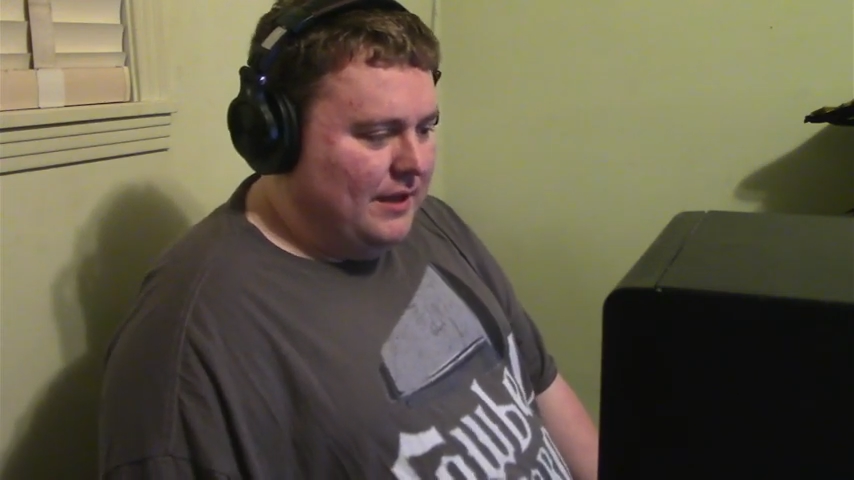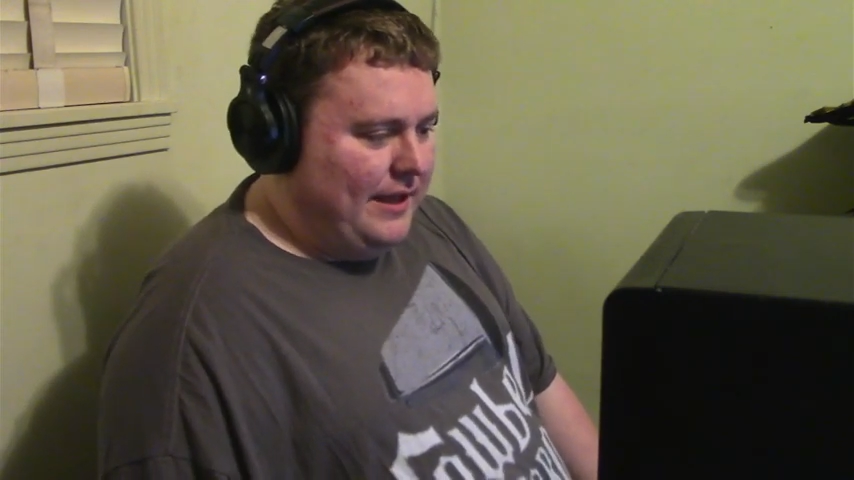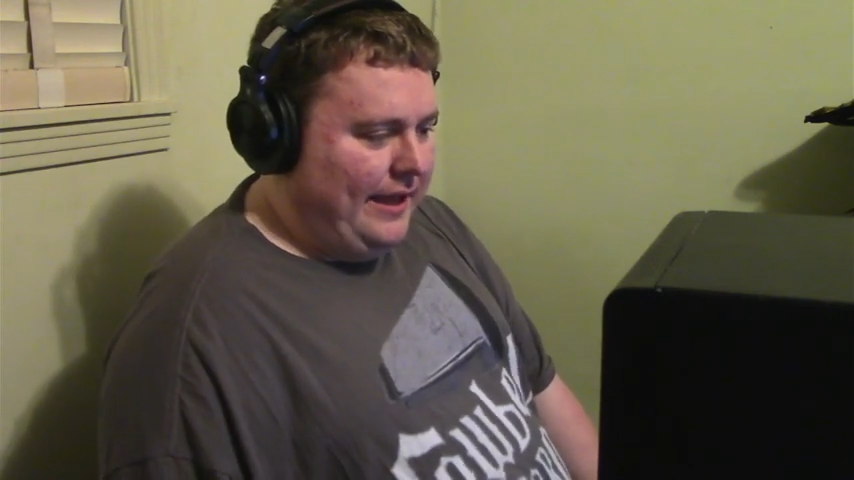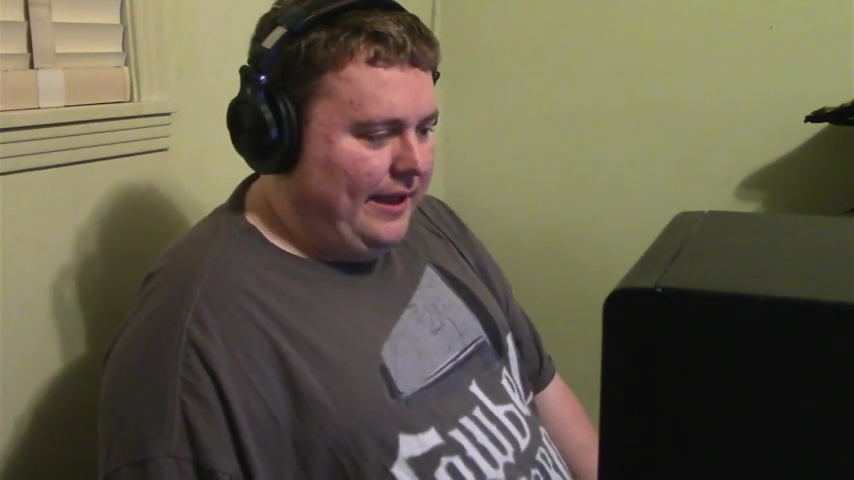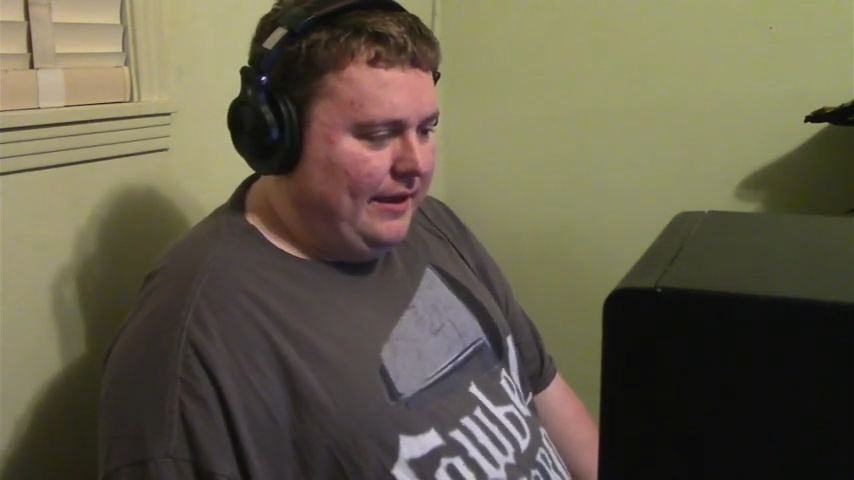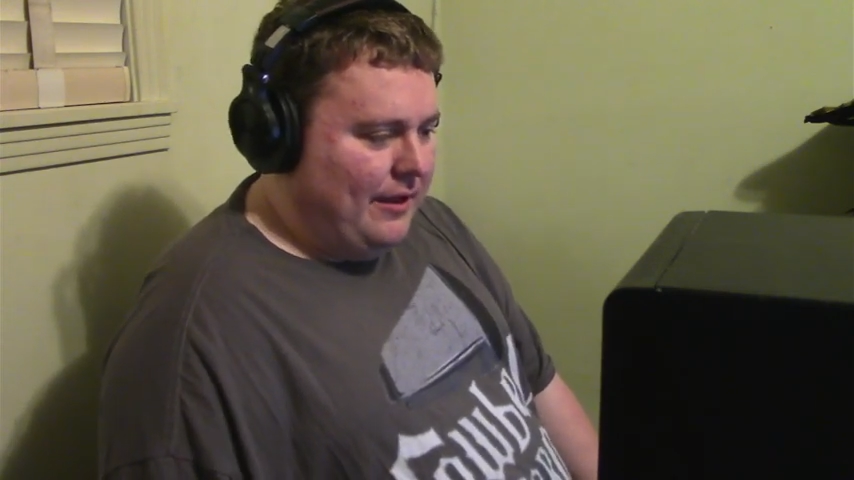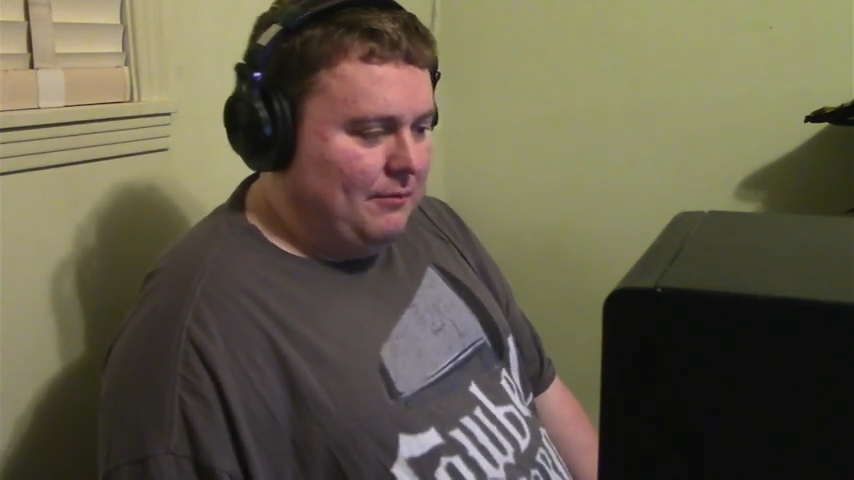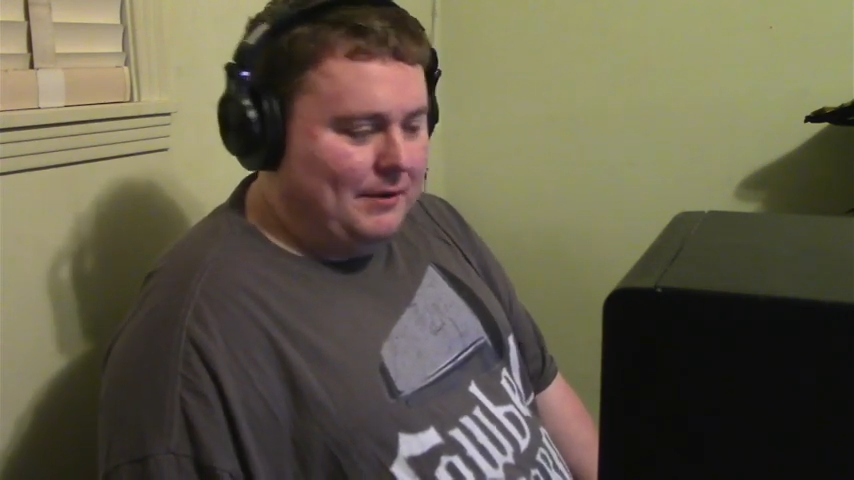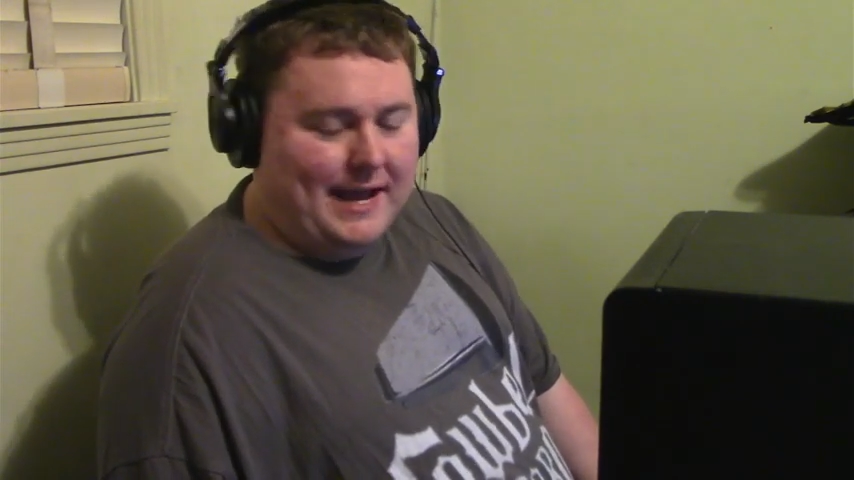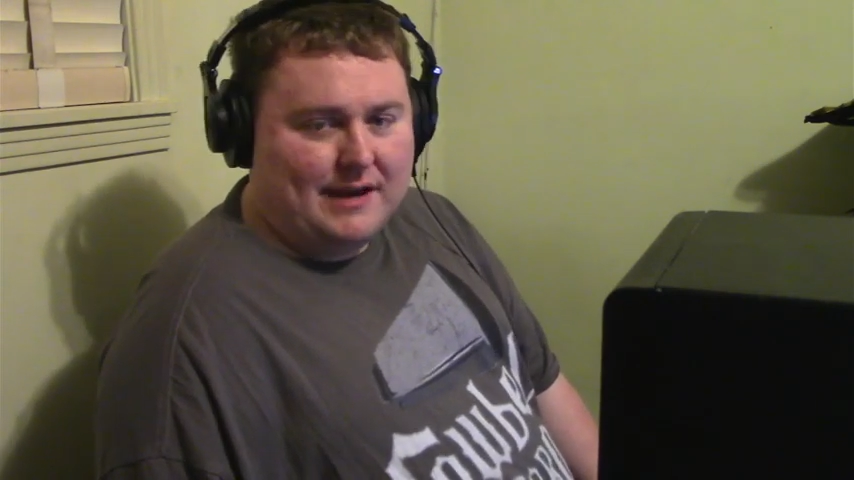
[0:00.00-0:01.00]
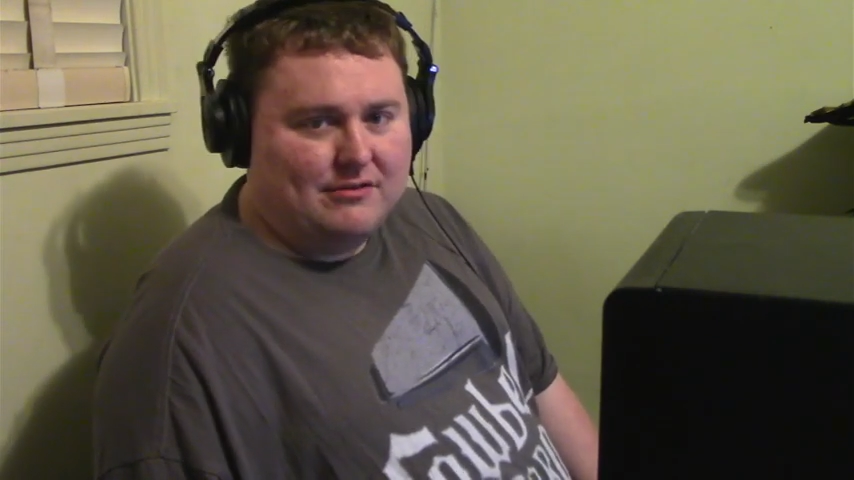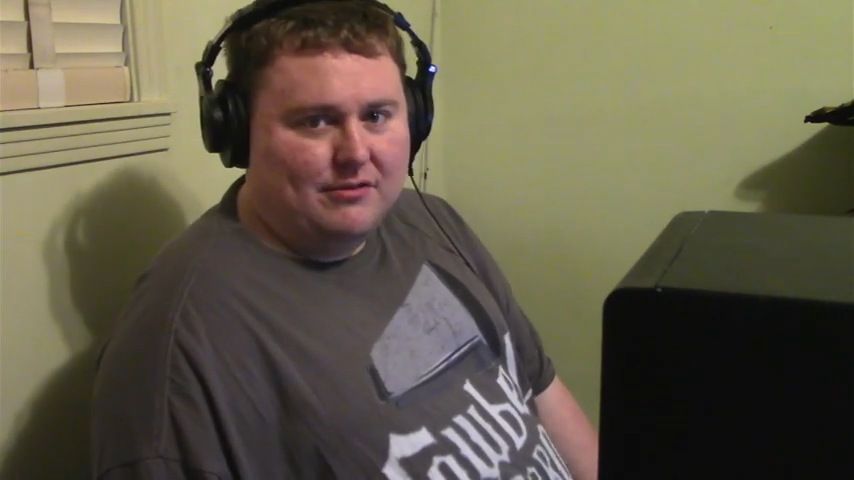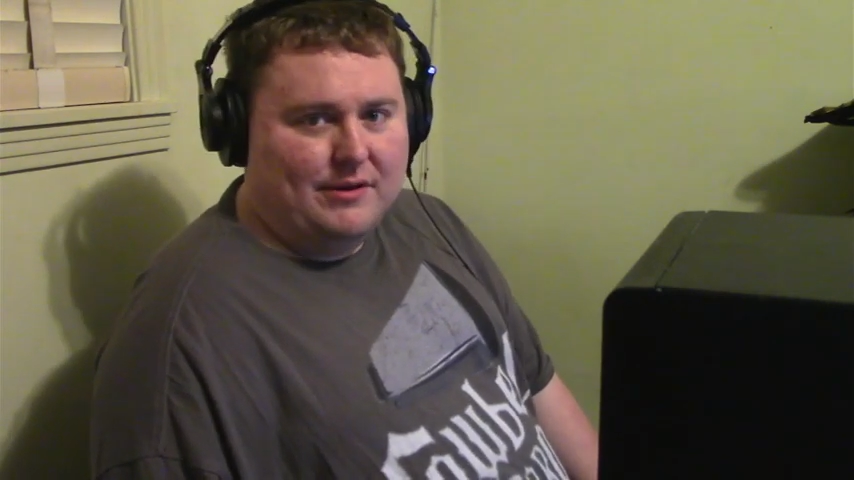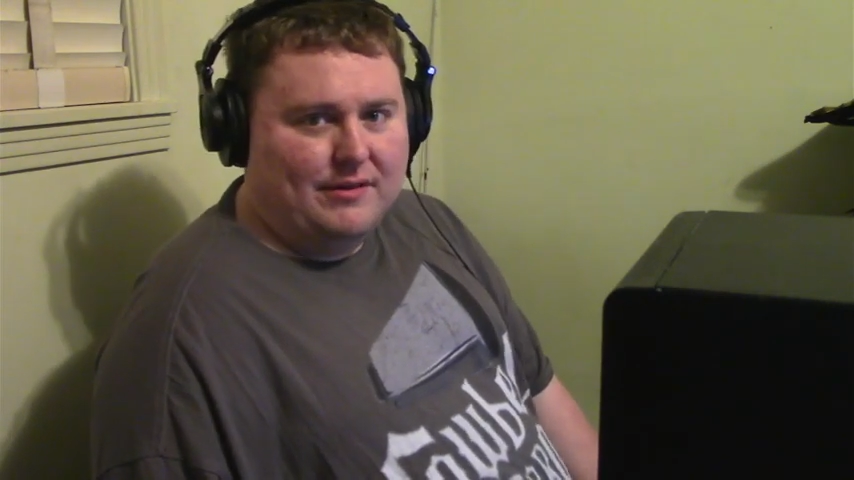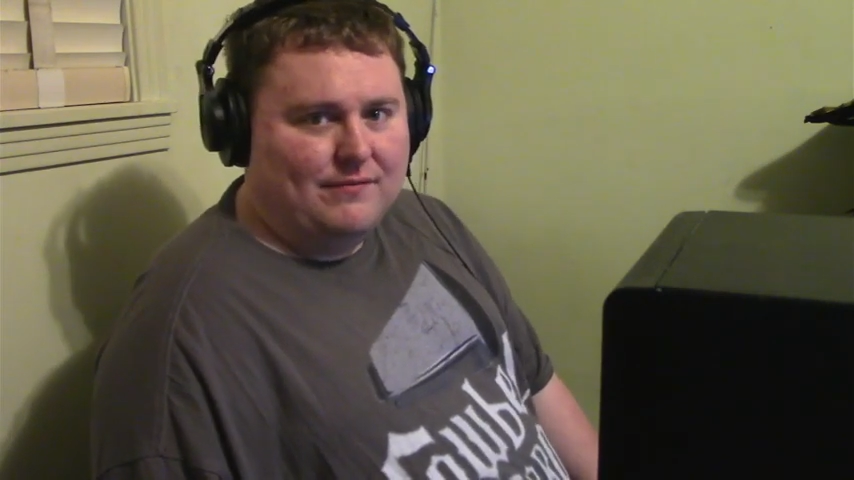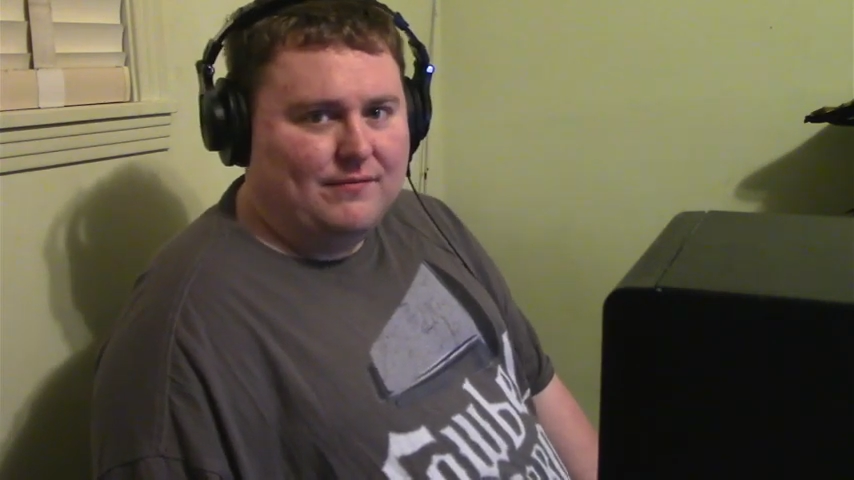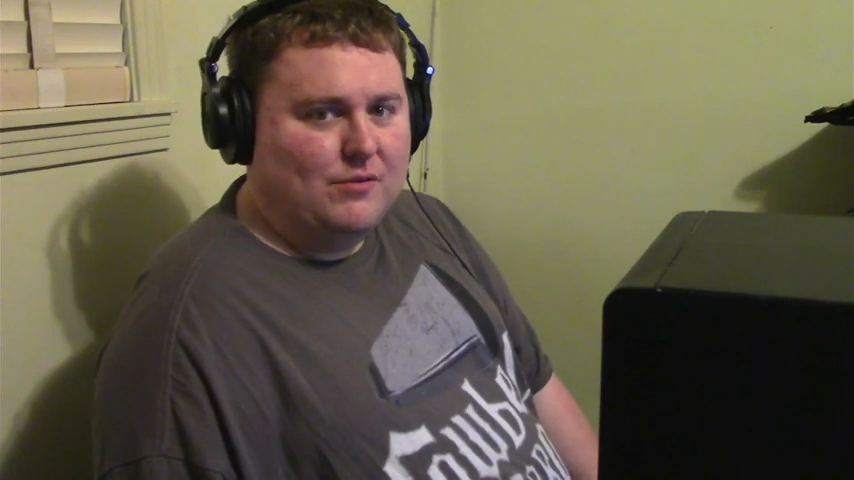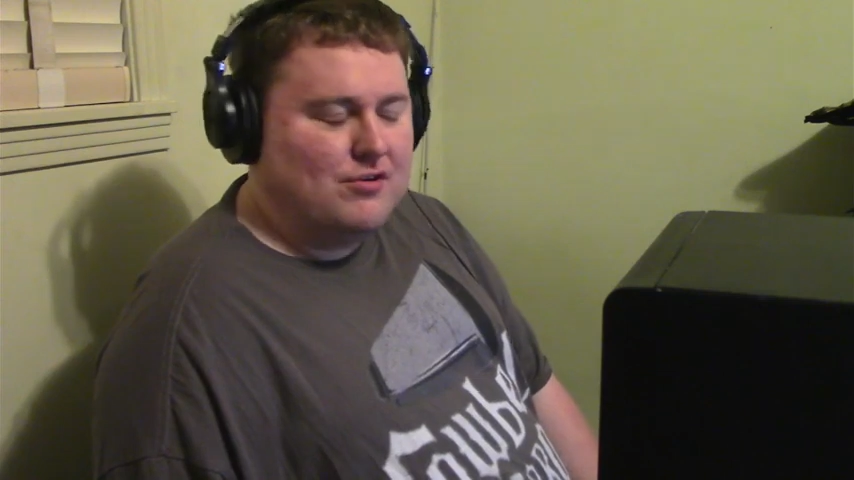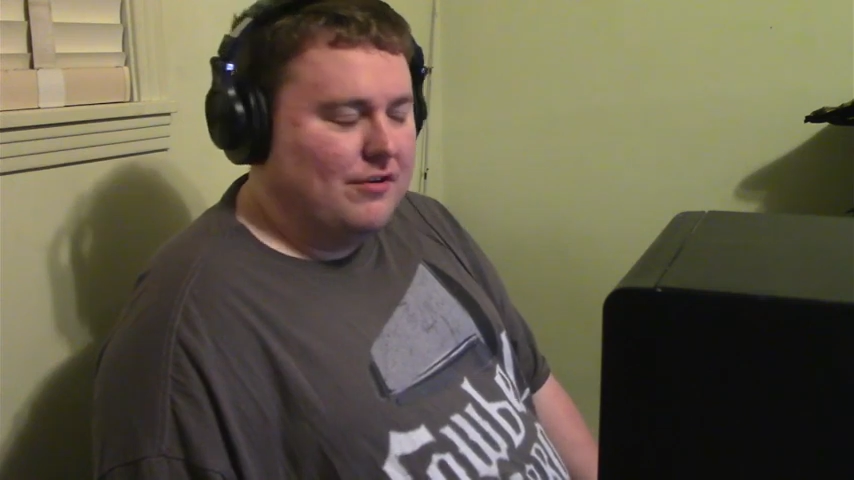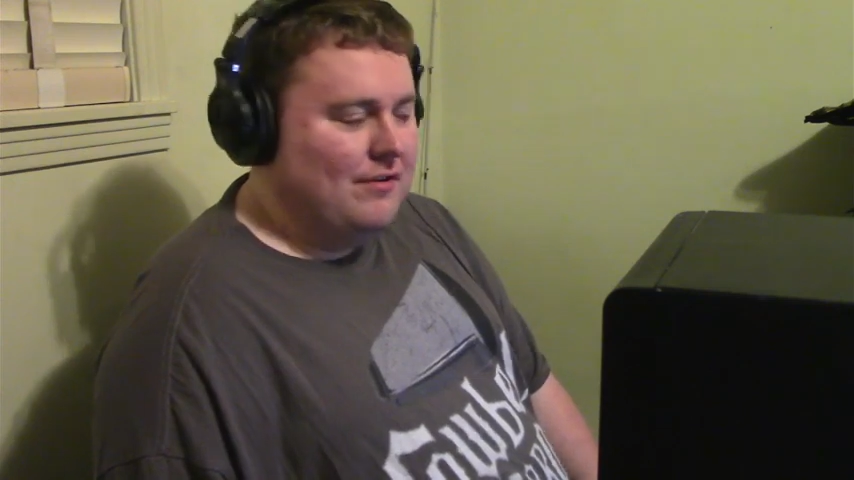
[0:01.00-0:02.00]
and I'll react to it in the
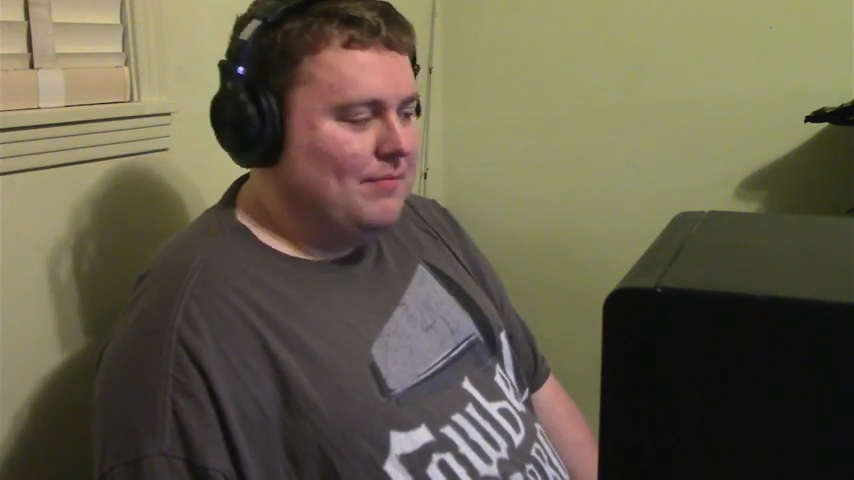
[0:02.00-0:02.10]
future.